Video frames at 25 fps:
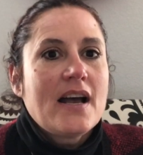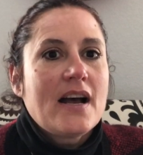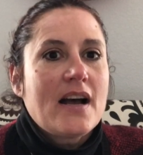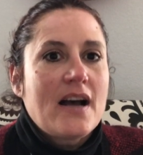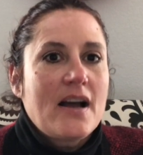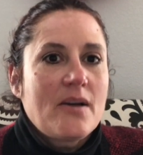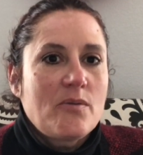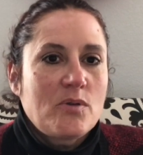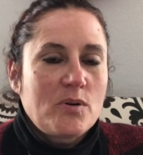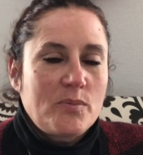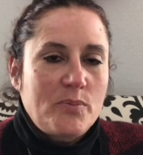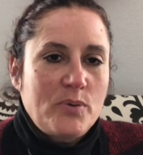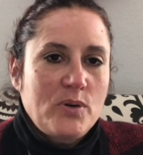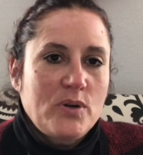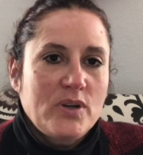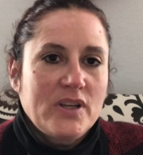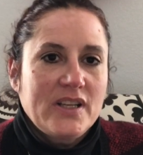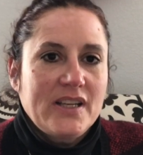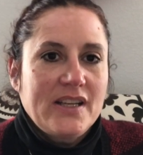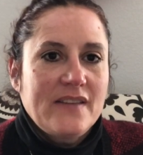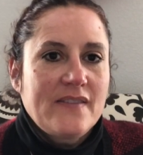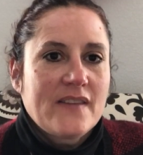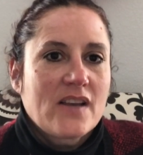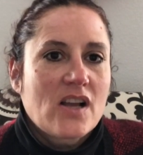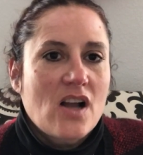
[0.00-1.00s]
I will put
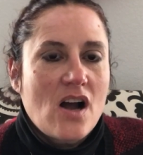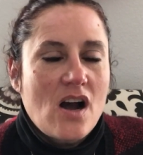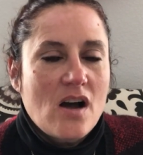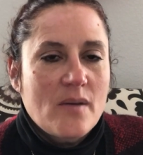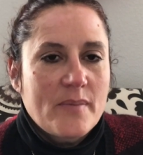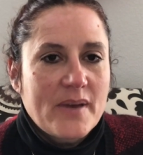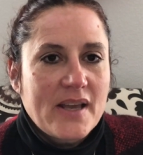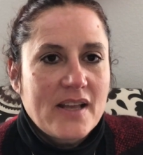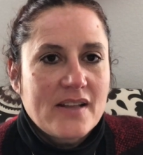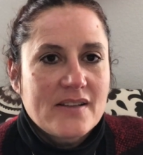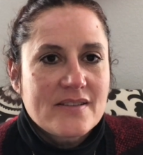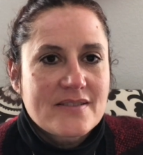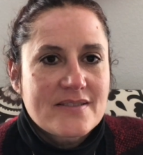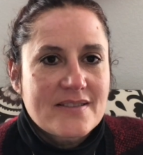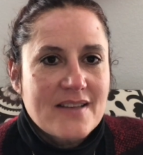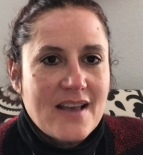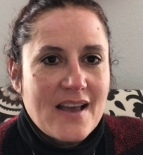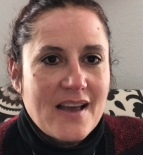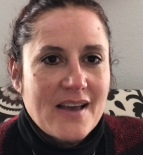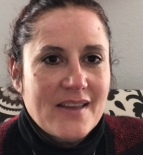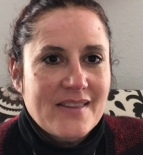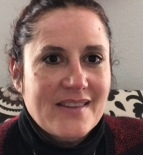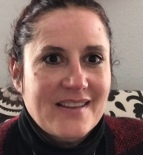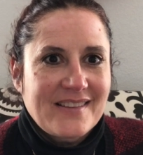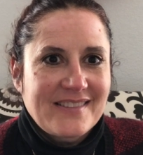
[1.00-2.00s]
in the comments
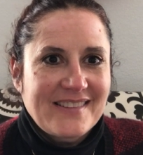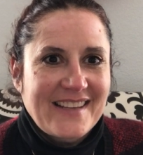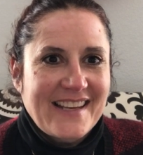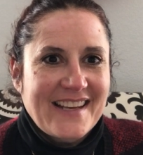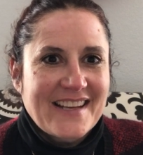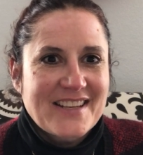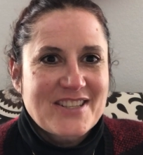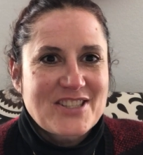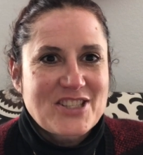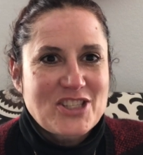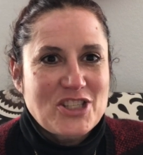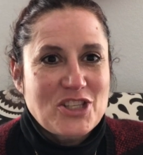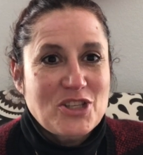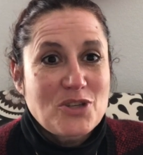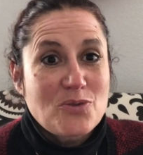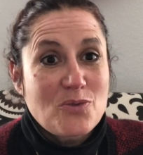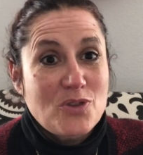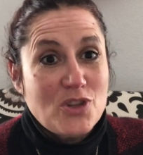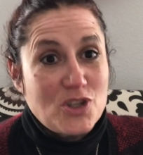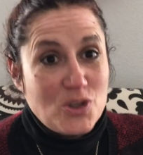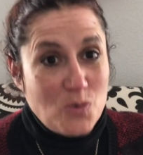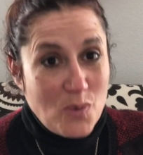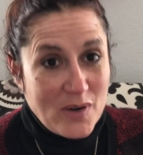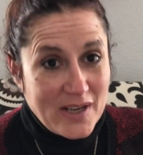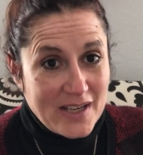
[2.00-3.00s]
the links to
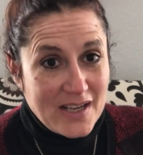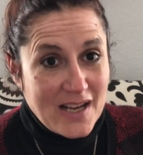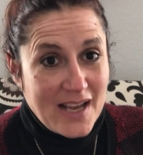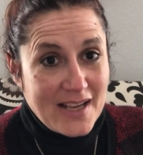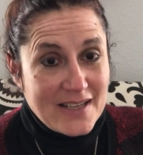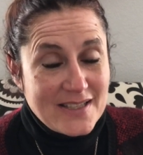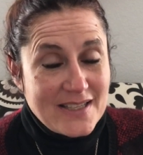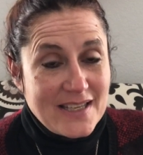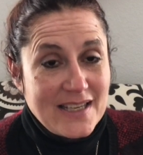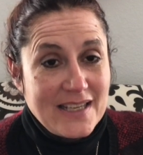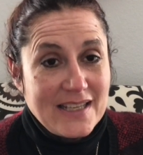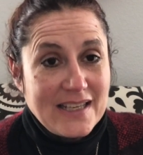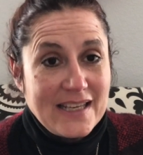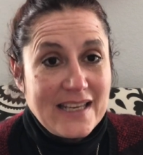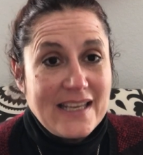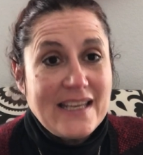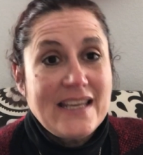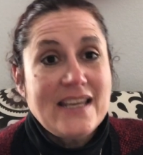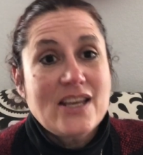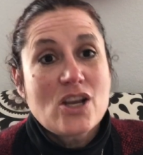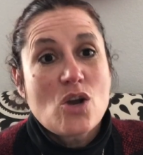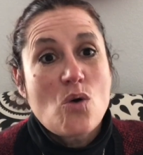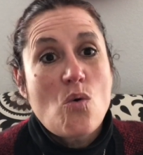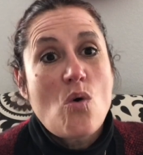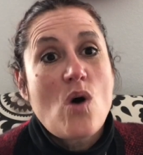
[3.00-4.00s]
the 2019
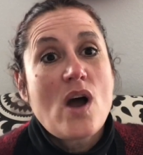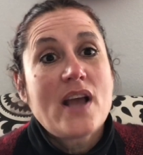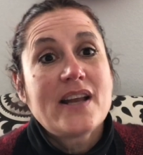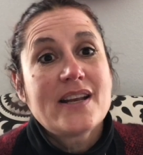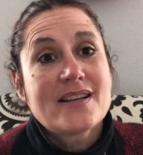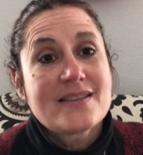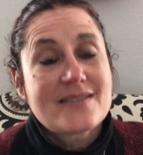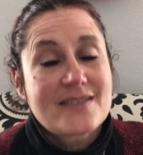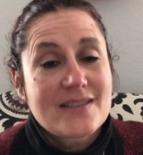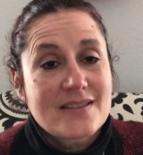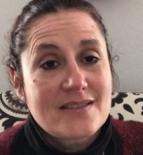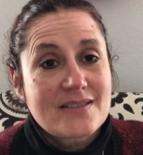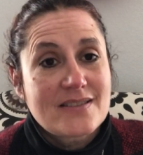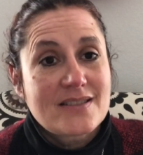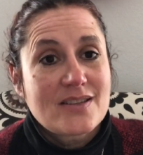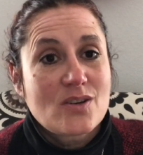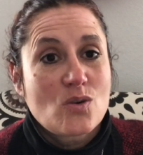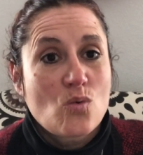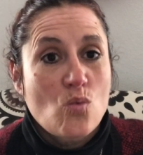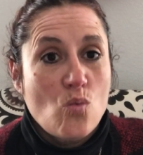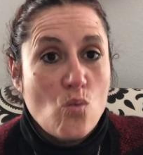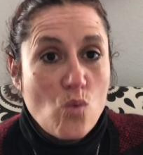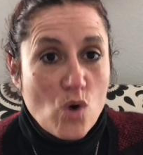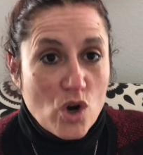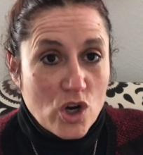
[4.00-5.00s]
Equine Assisted
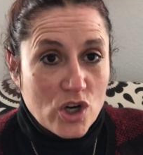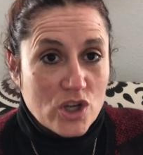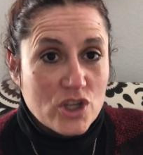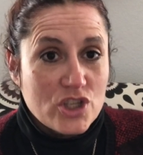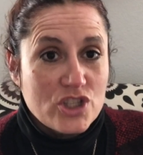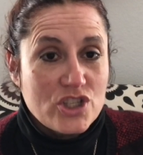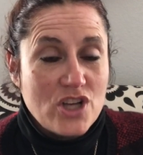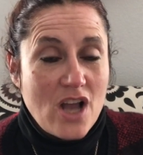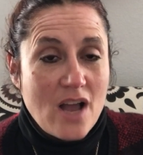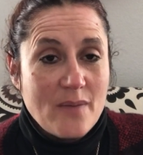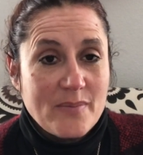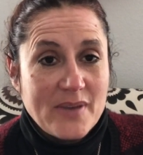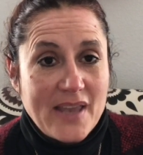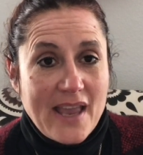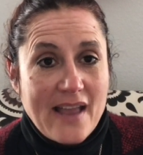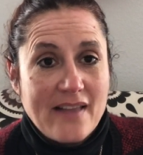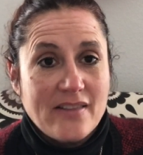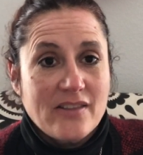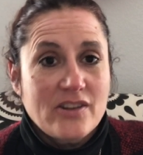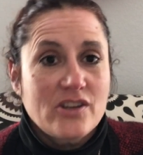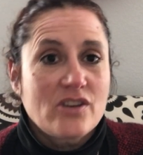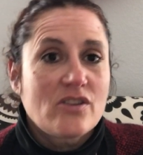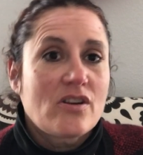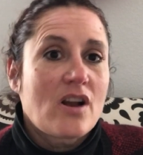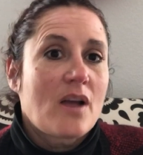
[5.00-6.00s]
Workshop
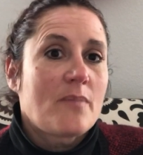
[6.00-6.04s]
Calendar.